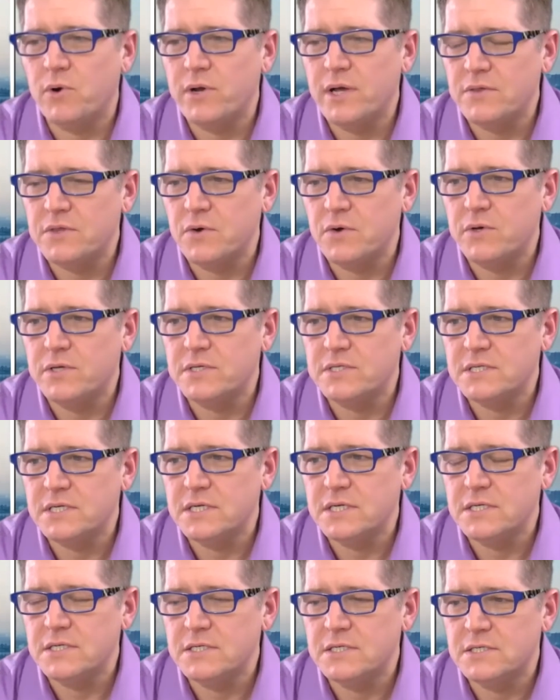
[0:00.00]
out though is
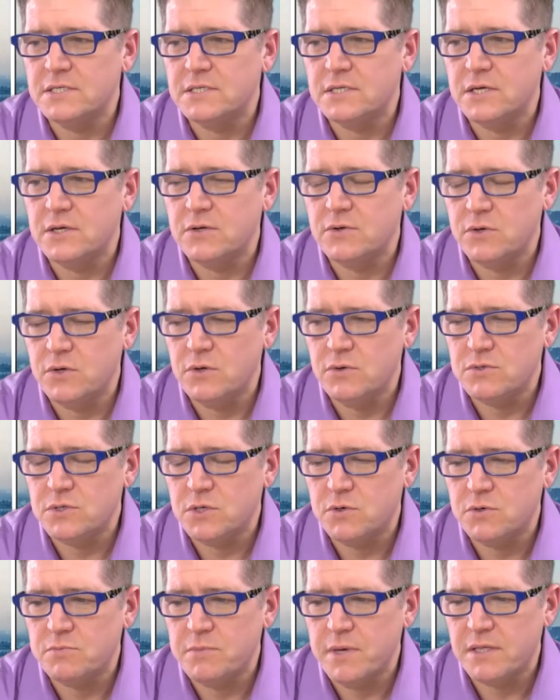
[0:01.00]

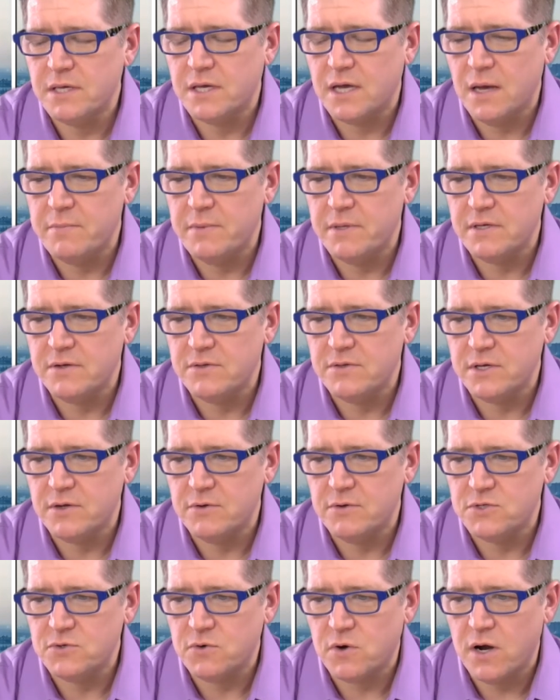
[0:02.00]
you made the comment there that
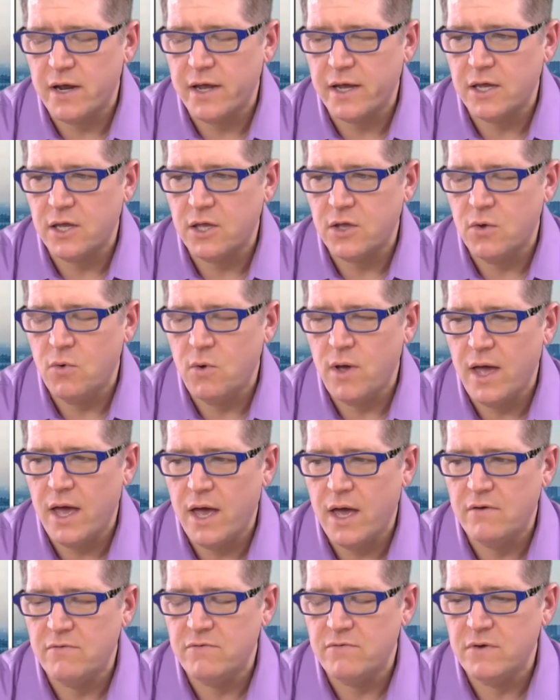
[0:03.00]
you're trying. You
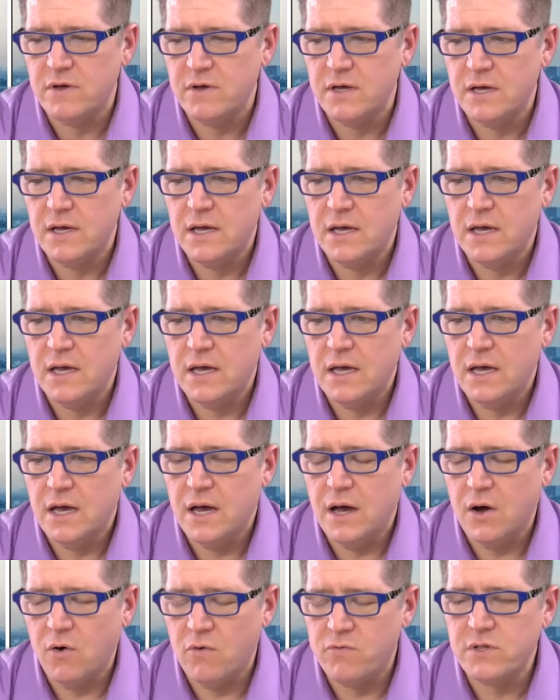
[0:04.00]
have
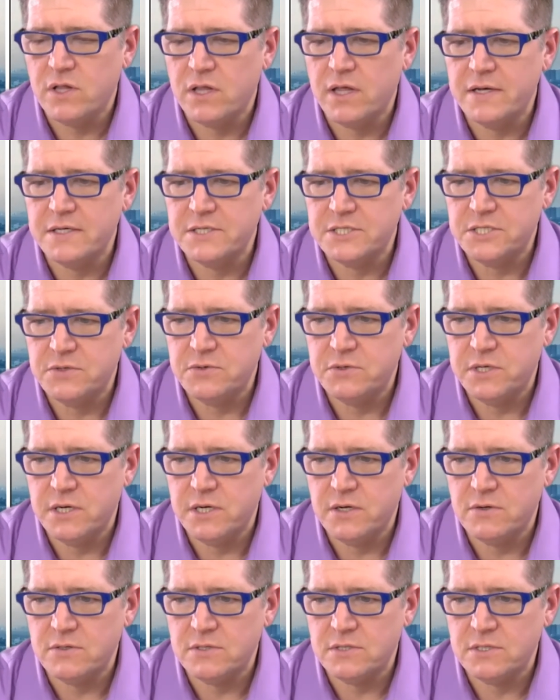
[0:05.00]
over the last 2
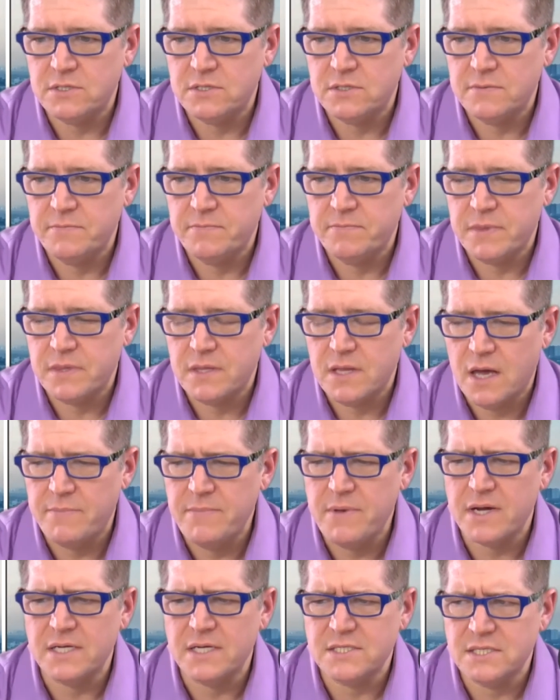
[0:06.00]
years, I'm
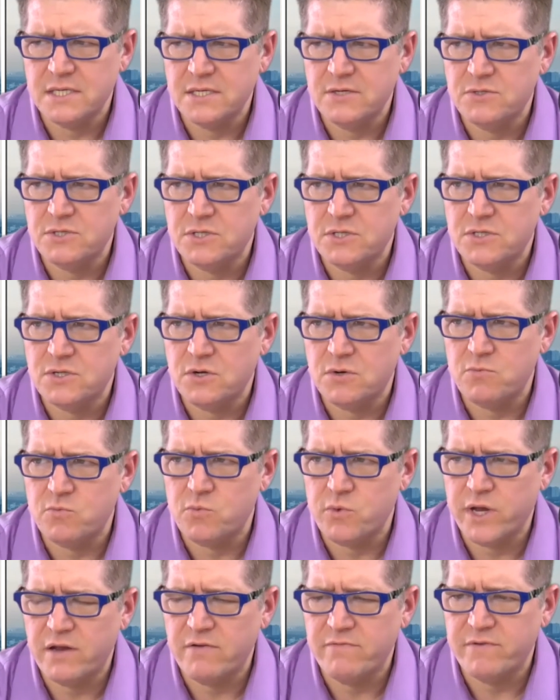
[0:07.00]
not going to use the term
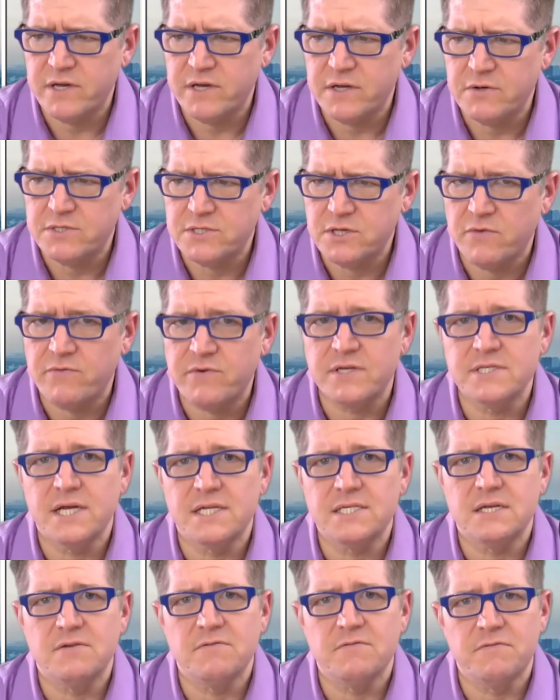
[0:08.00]
reinvent yourself because
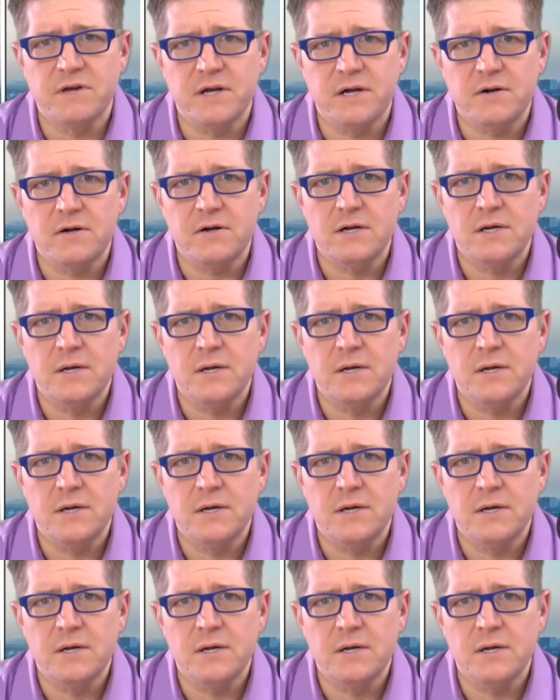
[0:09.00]
that's unfair,